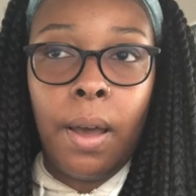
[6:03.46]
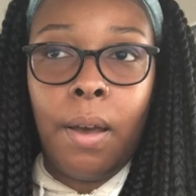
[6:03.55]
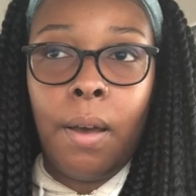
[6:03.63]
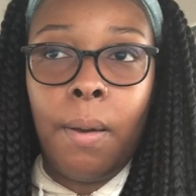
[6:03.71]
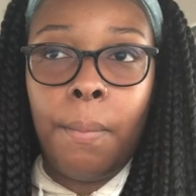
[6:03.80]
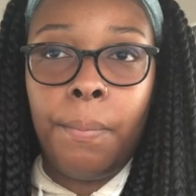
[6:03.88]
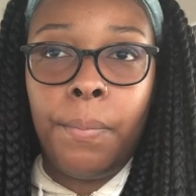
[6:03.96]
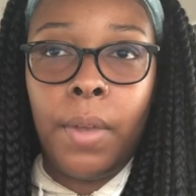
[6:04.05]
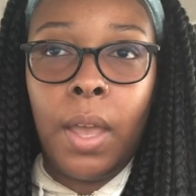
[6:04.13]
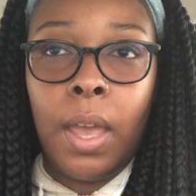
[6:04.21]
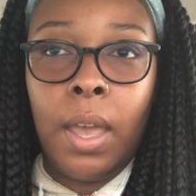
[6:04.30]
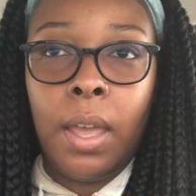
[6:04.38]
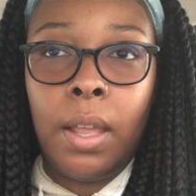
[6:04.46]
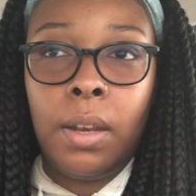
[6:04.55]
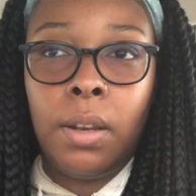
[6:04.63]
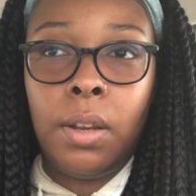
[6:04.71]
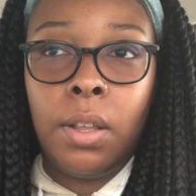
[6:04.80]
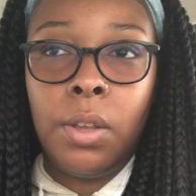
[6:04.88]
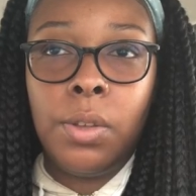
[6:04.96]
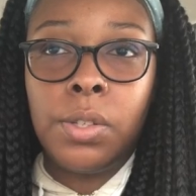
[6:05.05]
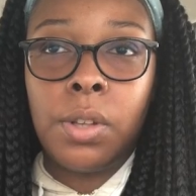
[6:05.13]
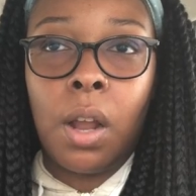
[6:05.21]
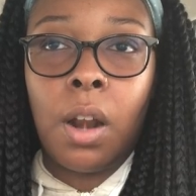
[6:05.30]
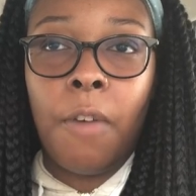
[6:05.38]
And you
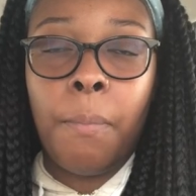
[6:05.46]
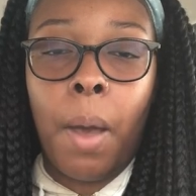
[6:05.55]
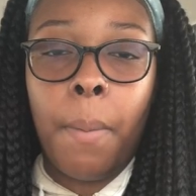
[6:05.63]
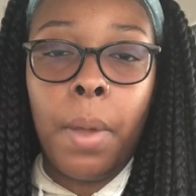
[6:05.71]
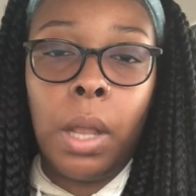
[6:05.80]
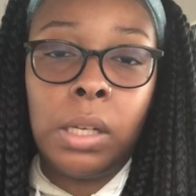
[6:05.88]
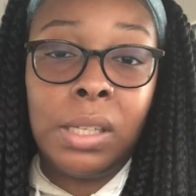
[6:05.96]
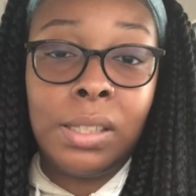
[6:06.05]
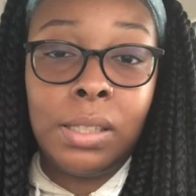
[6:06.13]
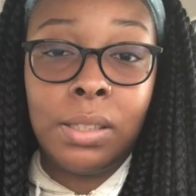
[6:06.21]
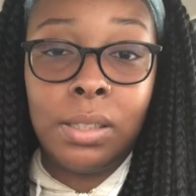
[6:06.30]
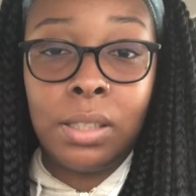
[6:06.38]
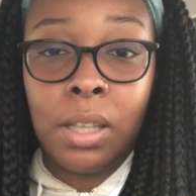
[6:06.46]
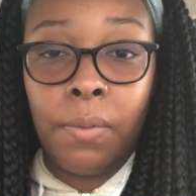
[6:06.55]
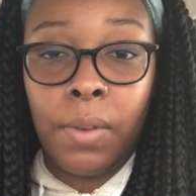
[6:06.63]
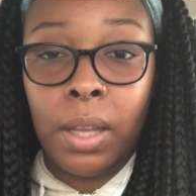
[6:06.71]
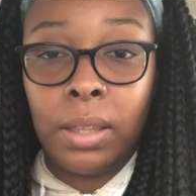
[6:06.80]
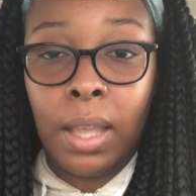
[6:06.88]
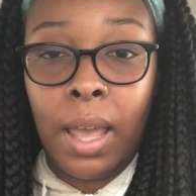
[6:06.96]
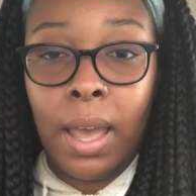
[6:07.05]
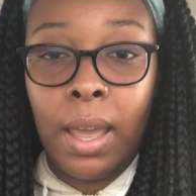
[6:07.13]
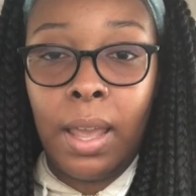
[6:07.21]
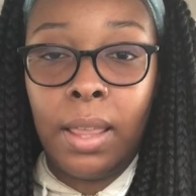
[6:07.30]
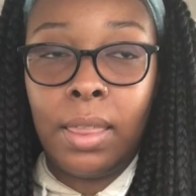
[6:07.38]
start off by paying attention to stuff like
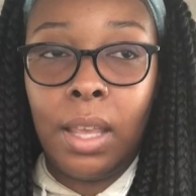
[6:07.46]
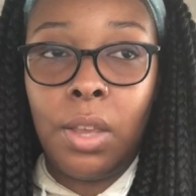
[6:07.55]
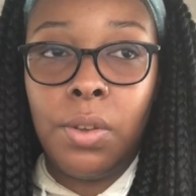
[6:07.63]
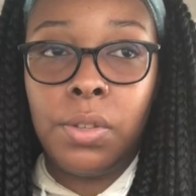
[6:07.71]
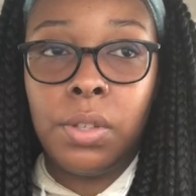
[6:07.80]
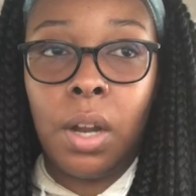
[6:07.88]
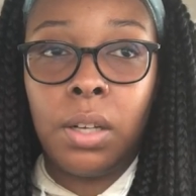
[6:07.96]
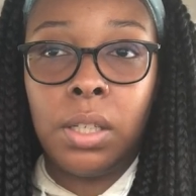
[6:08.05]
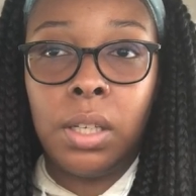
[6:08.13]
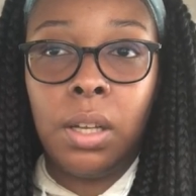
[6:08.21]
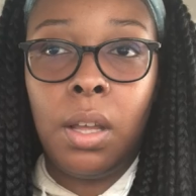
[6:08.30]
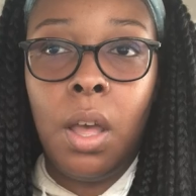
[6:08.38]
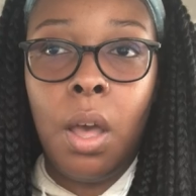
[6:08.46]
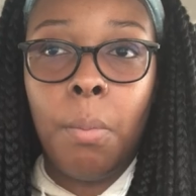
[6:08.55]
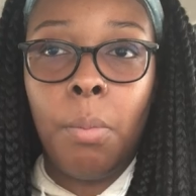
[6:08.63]
that, and then you start to